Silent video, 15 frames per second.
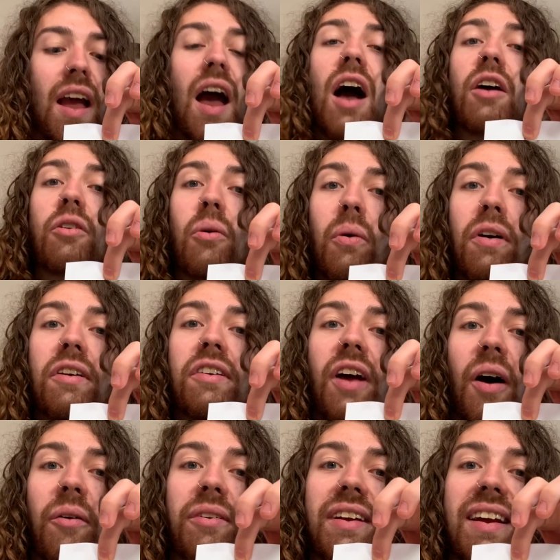A quarter
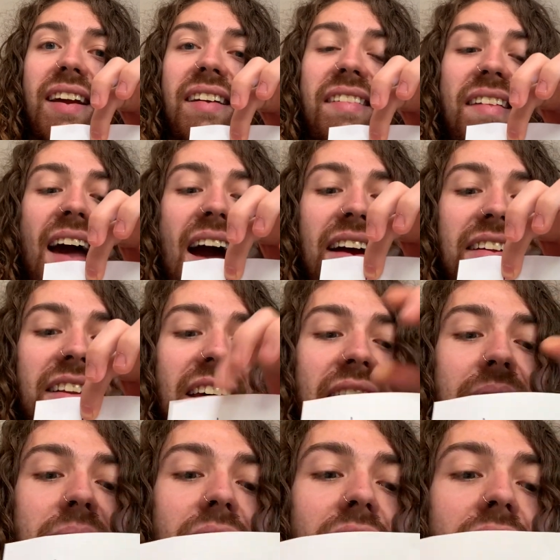note, exactly.
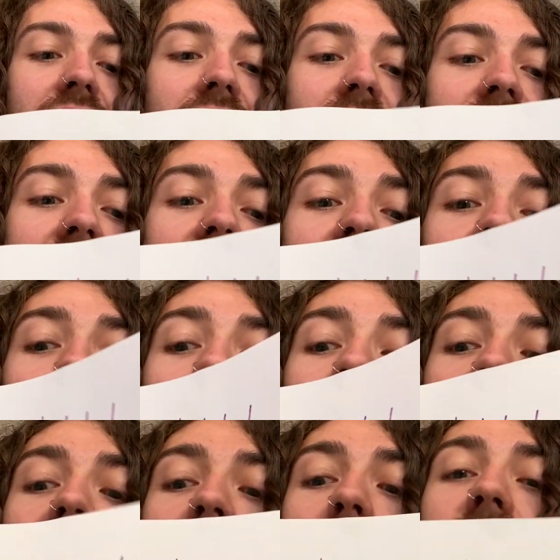And the
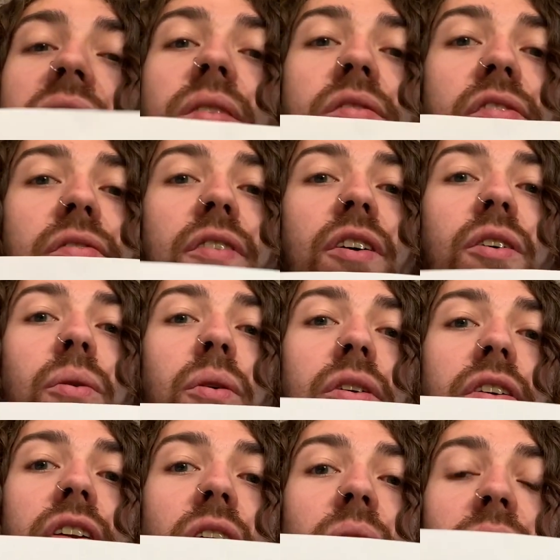word that we use for a
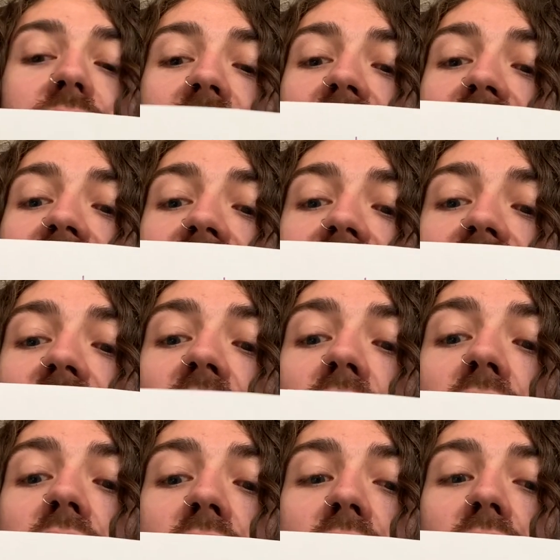quarter note is
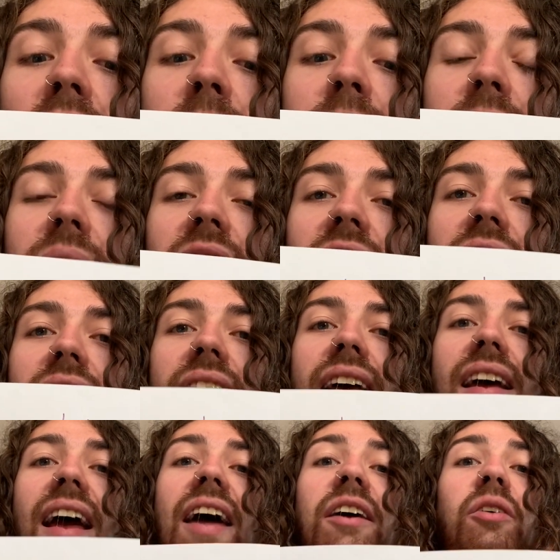ta.
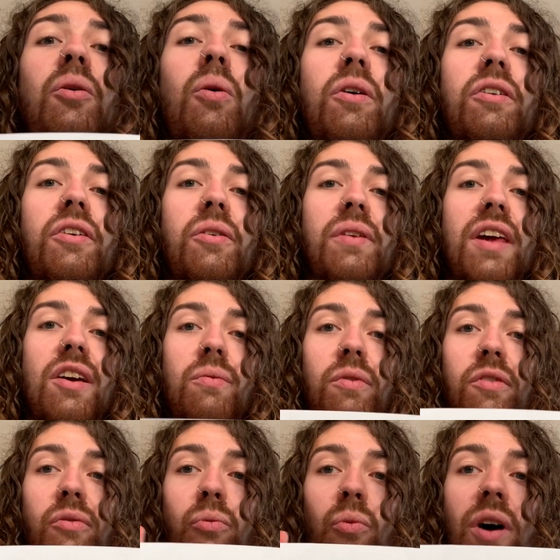And a quarter note
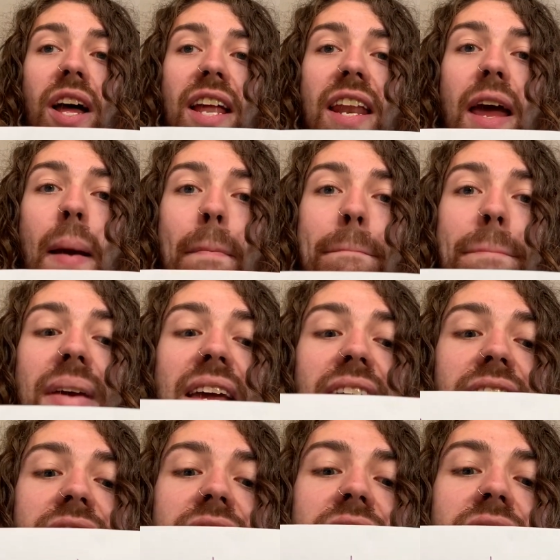equals 1
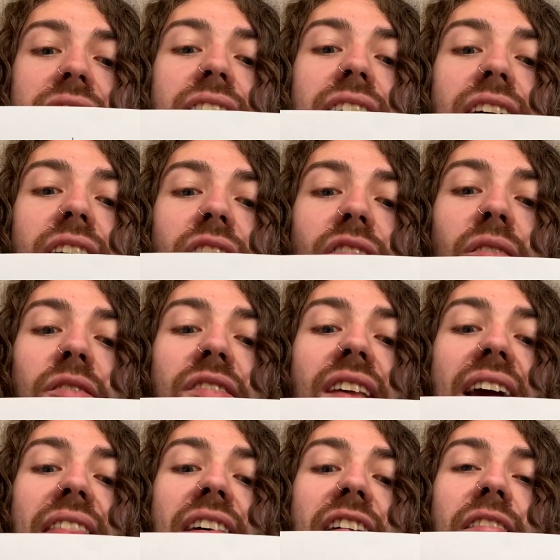beat. So
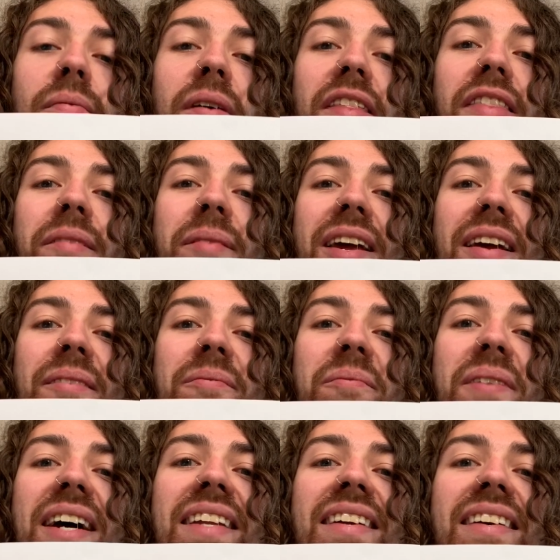say this with me.
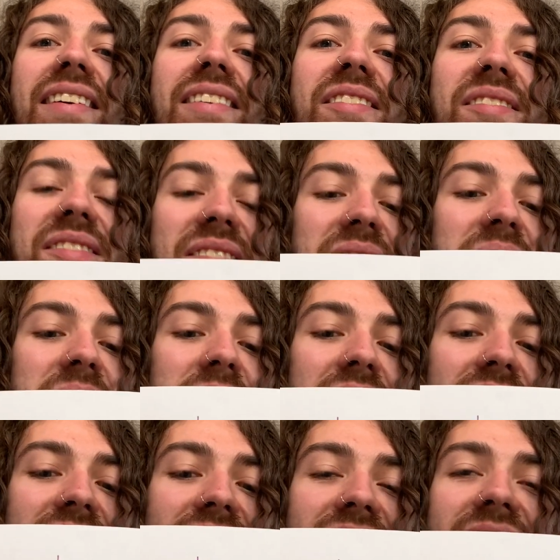1, 2,
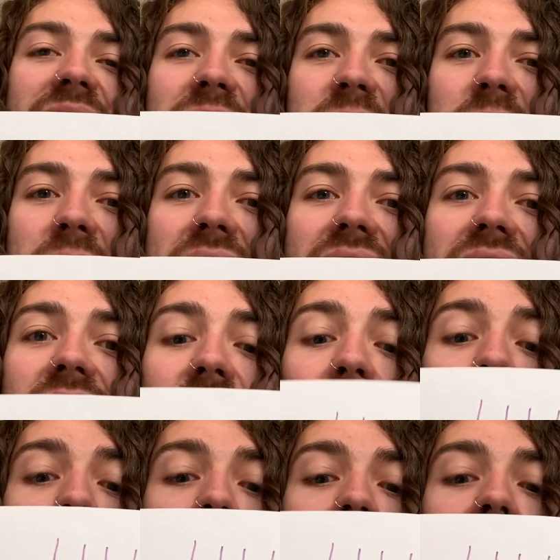here we
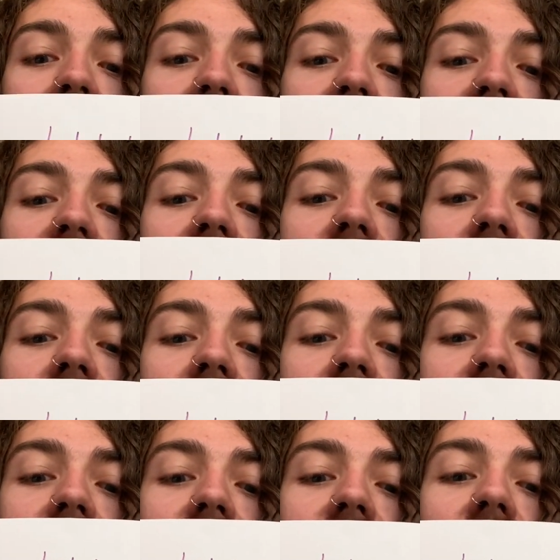go. Ta,
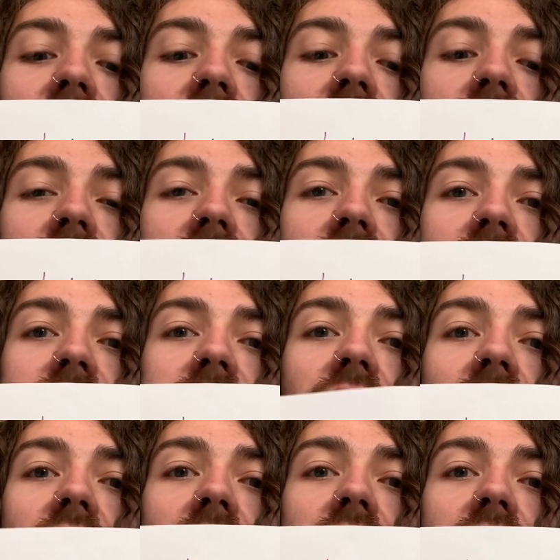ta,
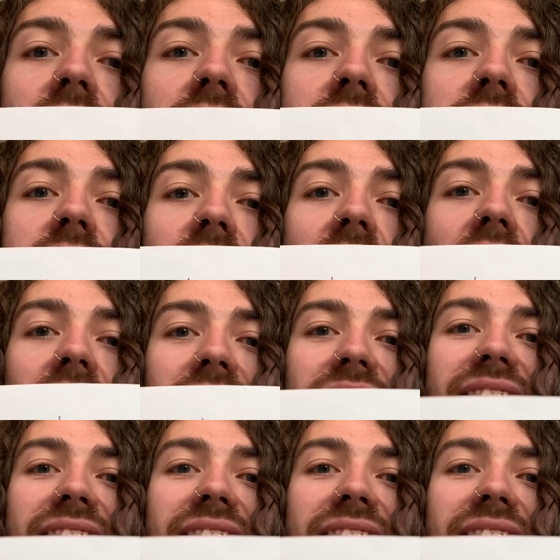ta, ta.